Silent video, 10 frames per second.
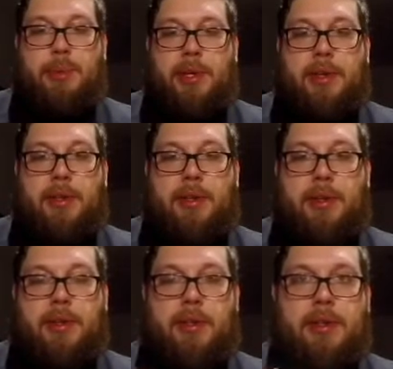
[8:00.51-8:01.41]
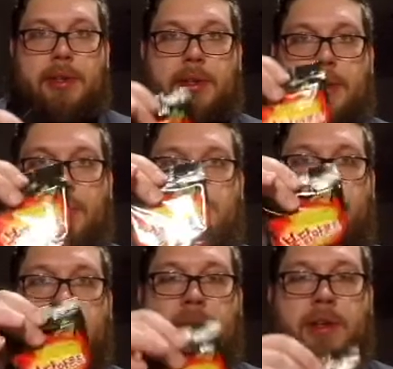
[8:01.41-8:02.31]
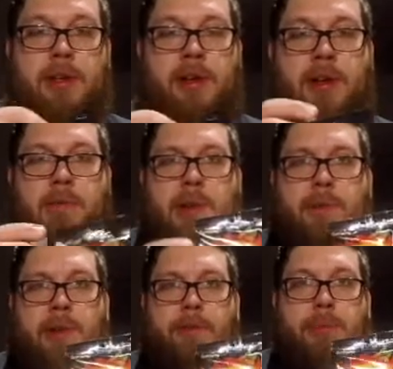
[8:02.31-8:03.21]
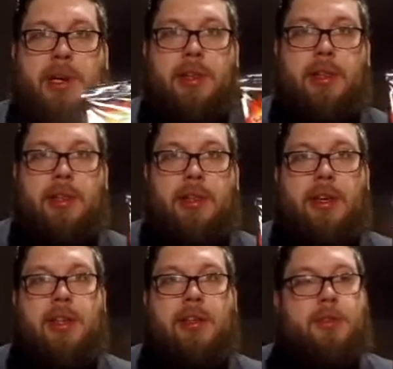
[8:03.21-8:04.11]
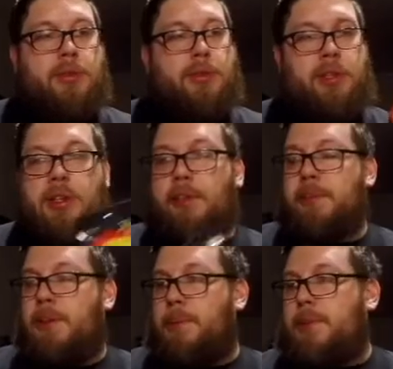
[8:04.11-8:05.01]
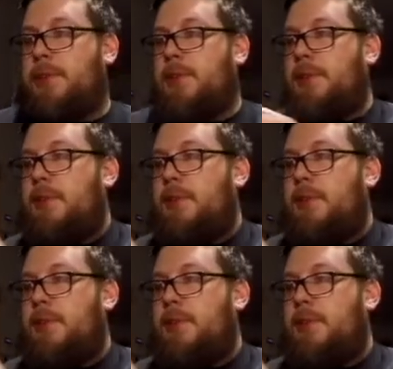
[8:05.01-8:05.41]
be. Interesting. My wife will probably like these too. She loves almonds.